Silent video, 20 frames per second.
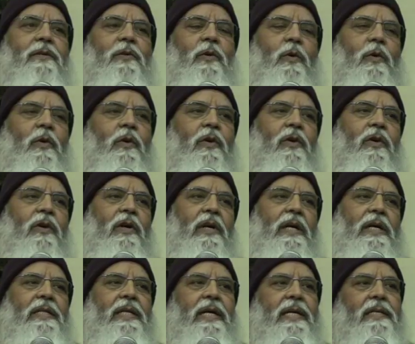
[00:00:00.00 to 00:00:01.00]
So
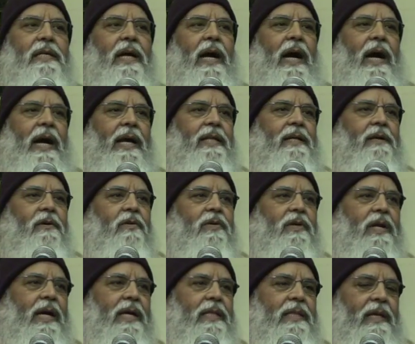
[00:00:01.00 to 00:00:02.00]
this I, the
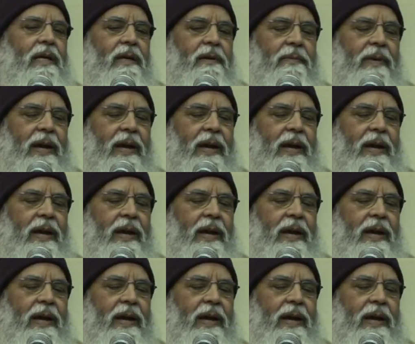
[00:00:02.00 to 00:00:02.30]
Gujarati,